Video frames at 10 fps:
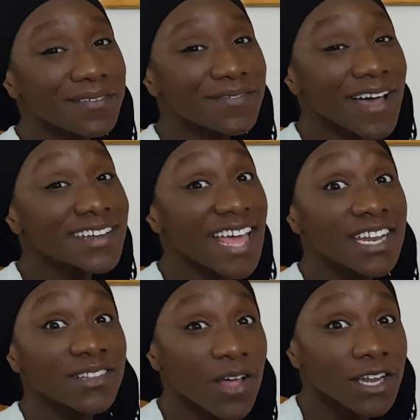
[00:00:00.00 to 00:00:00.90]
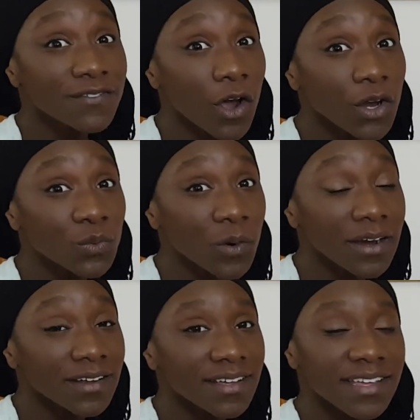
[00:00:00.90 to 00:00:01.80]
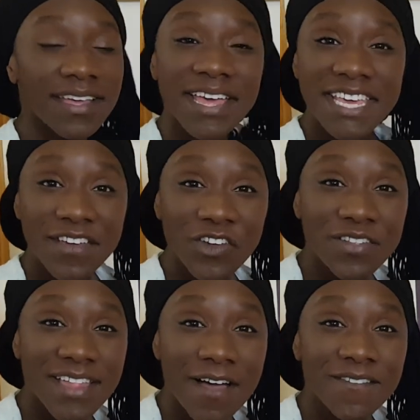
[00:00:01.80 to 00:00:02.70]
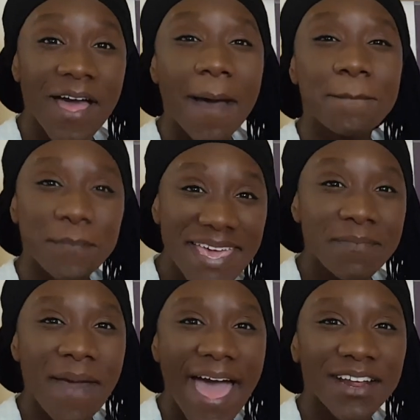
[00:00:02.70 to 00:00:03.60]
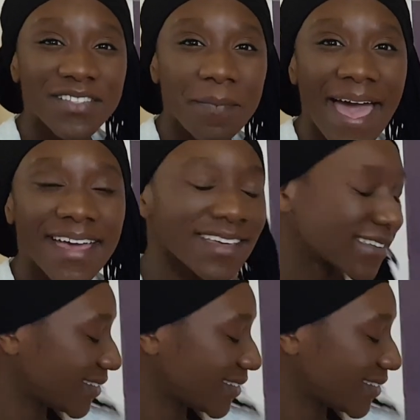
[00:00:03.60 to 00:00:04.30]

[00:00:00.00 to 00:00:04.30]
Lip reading: of fun and a lot of hard work. Give yourself a big pat on the back.